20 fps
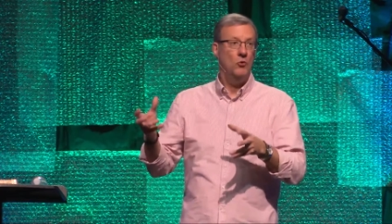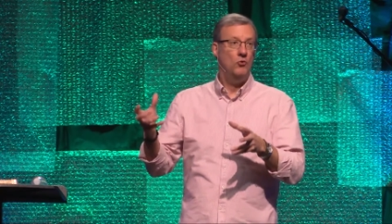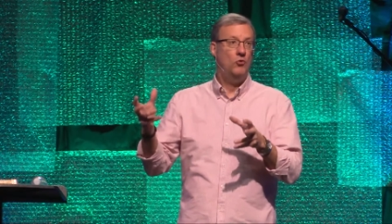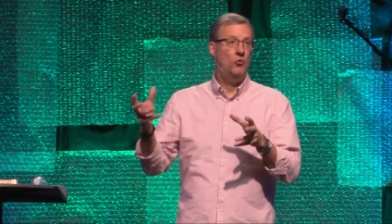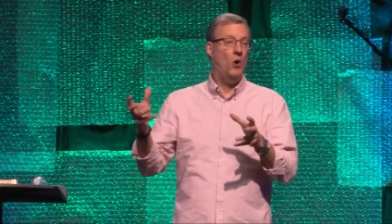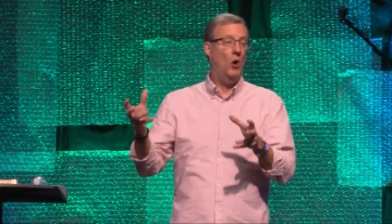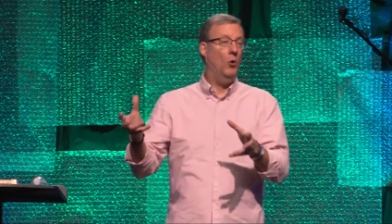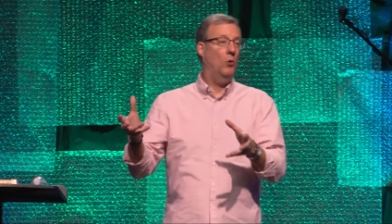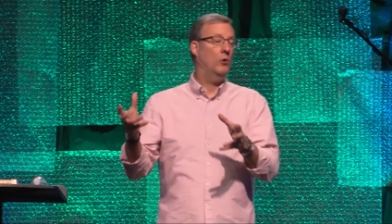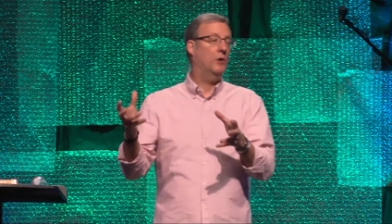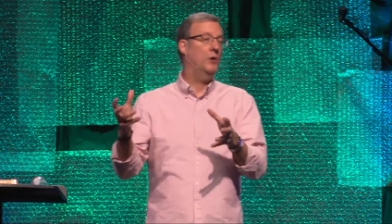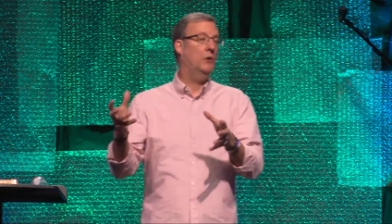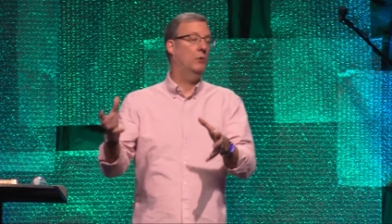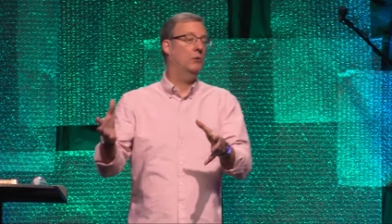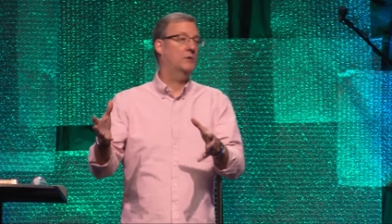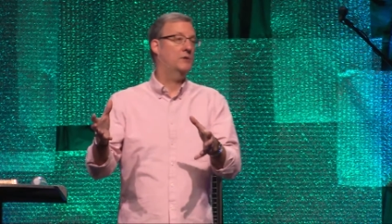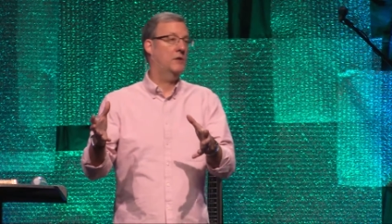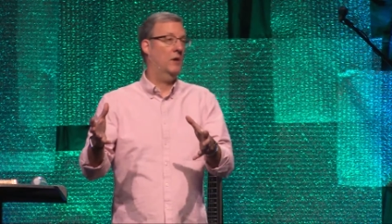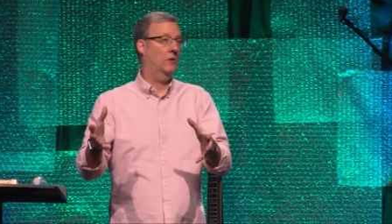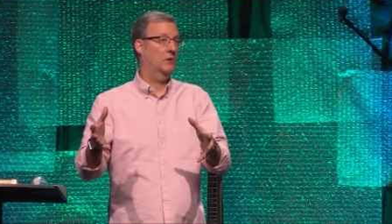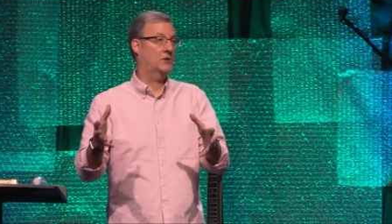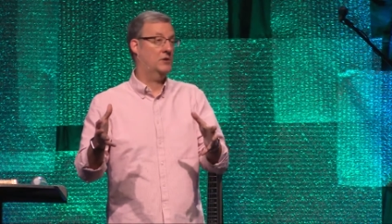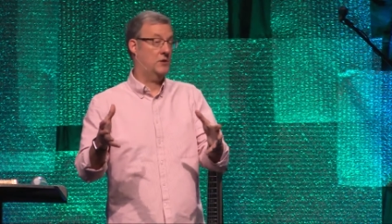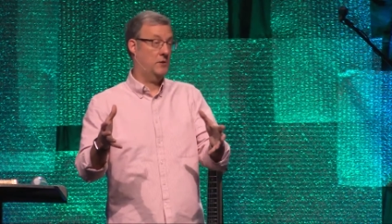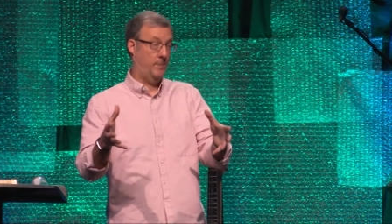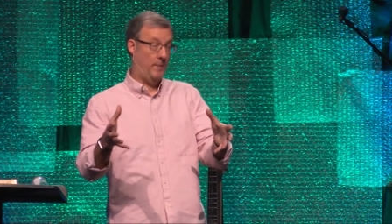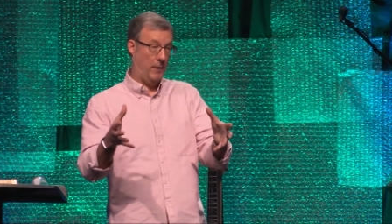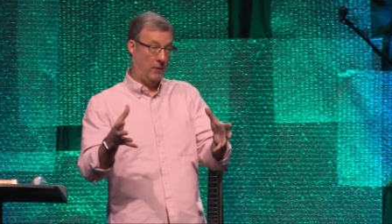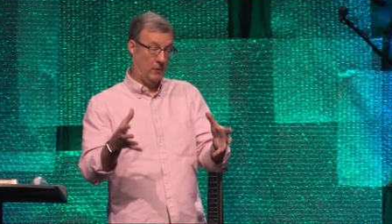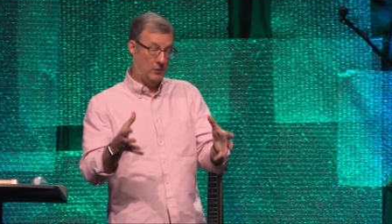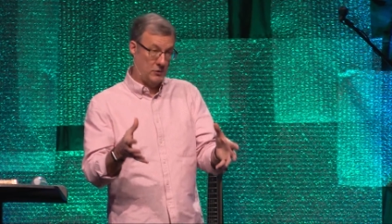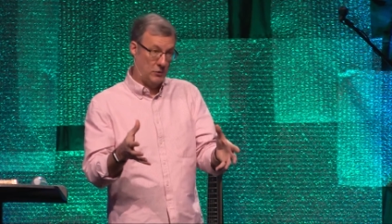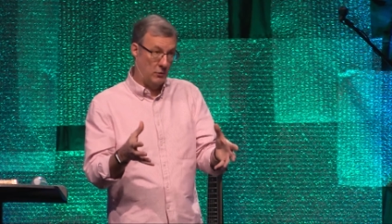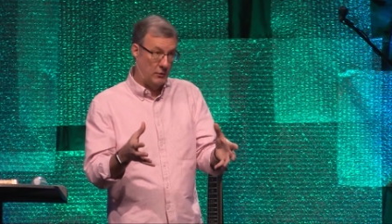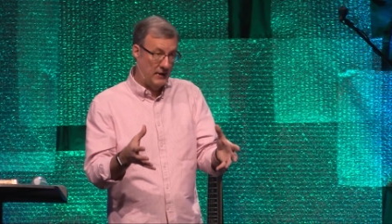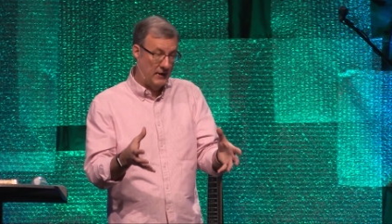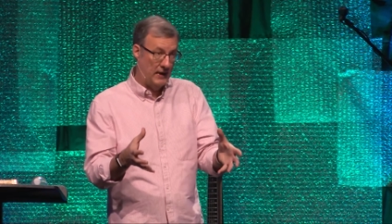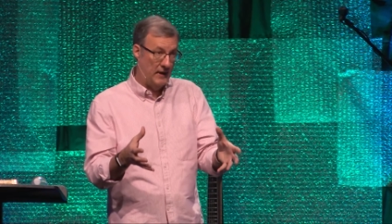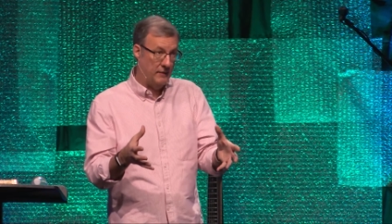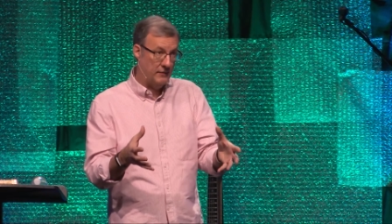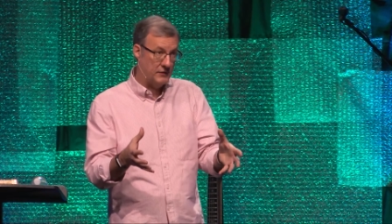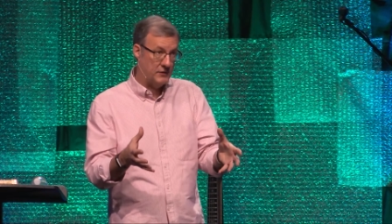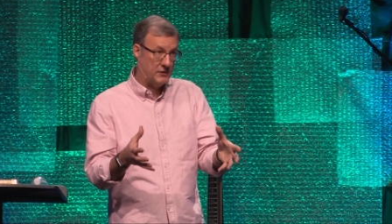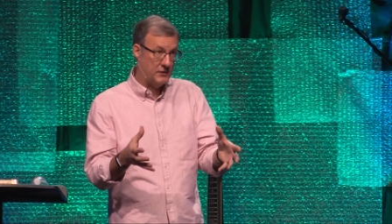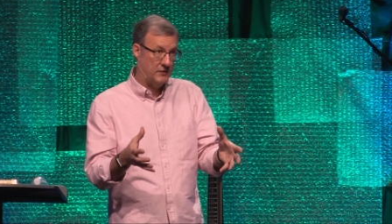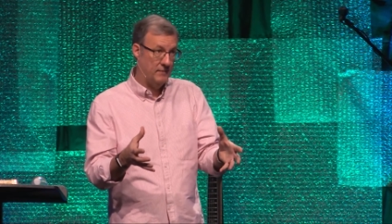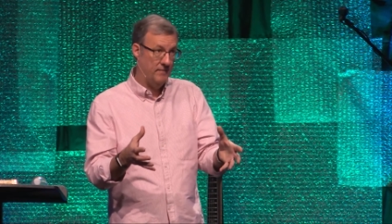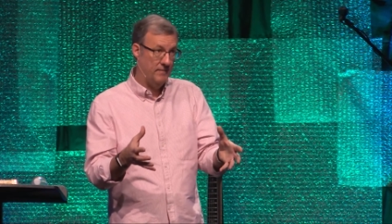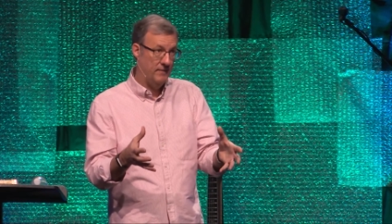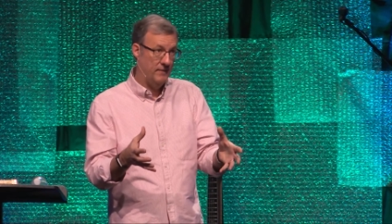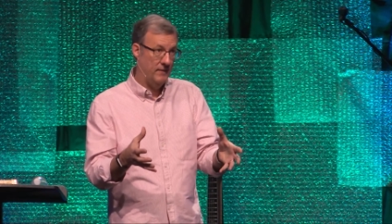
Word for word: don't use their spiritual gifts,